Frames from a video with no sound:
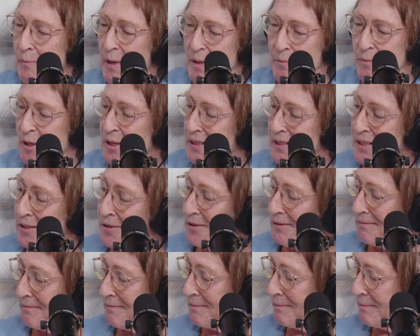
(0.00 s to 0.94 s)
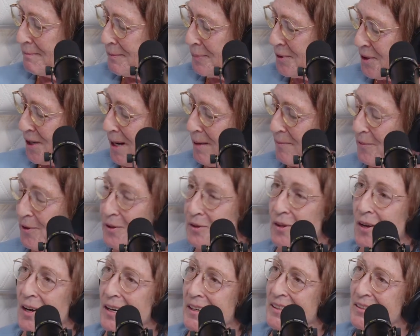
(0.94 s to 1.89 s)
baby that didn't stop very
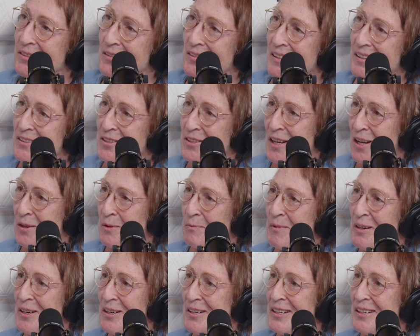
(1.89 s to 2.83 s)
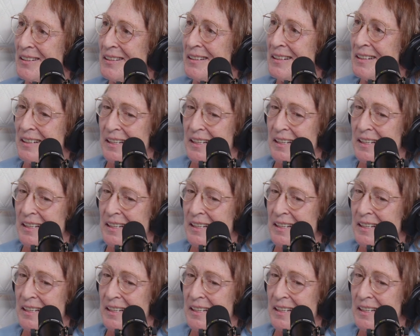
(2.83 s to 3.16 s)
long in South America.